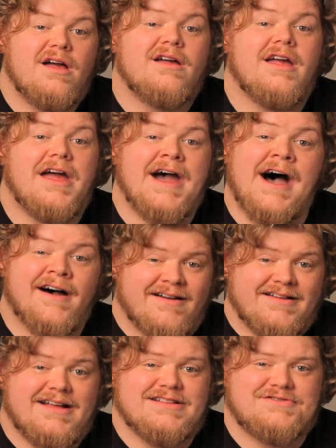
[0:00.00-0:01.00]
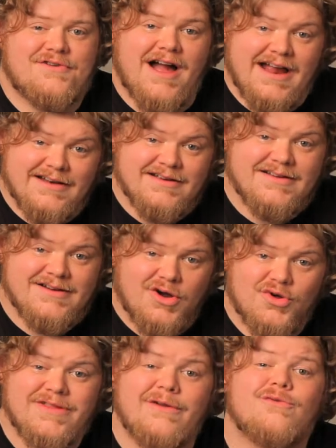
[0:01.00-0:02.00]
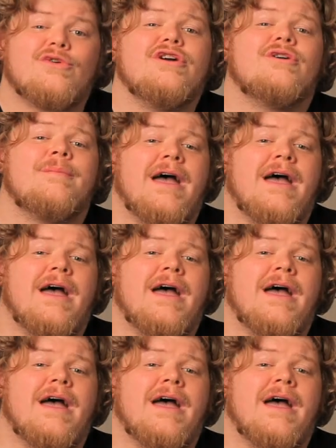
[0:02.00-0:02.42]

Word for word: Yeah, that's right. Only real